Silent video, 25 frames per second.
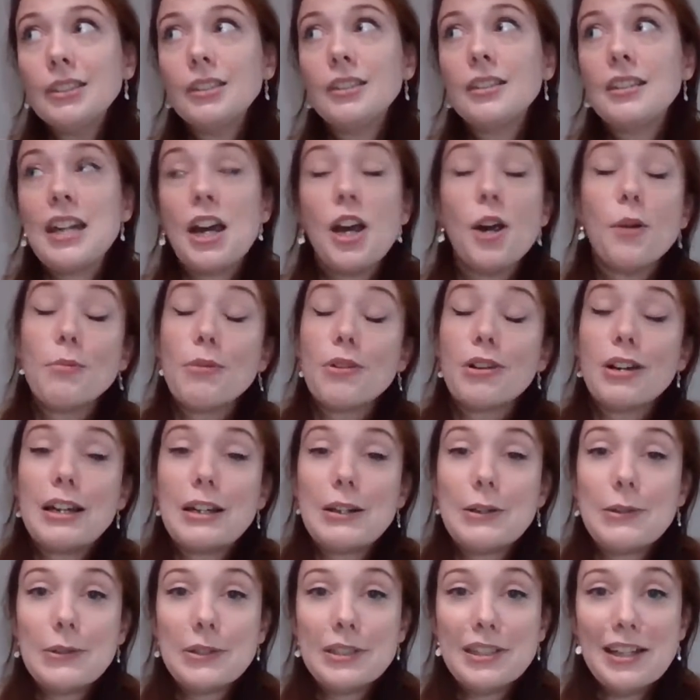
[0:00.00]
terrible
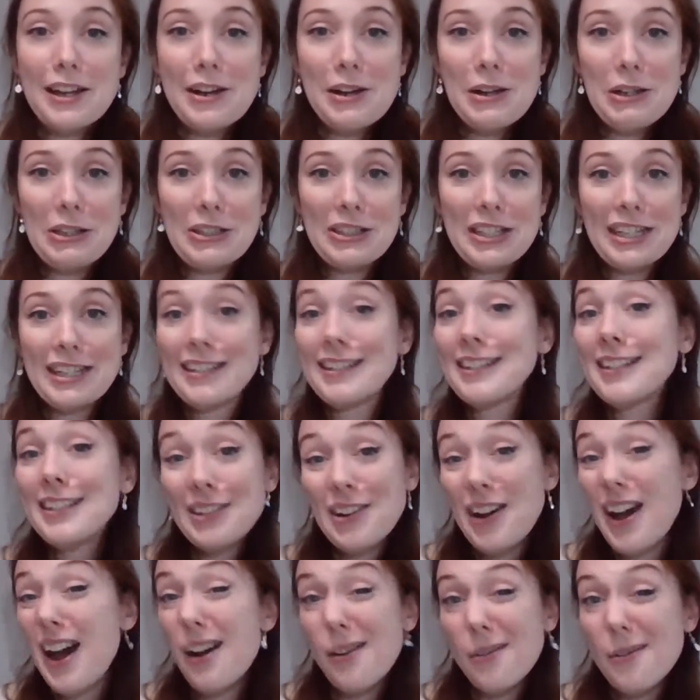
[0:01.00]
clinical psychologist. It's
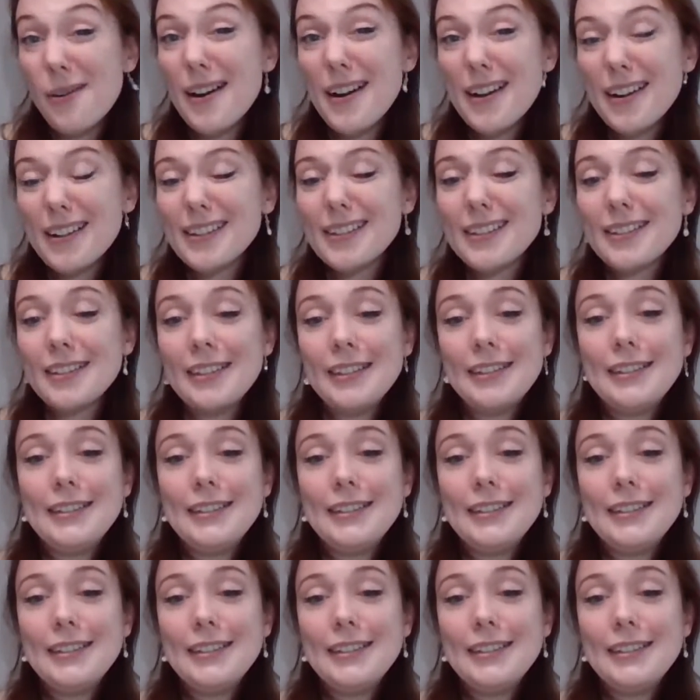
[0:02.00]
not how it works.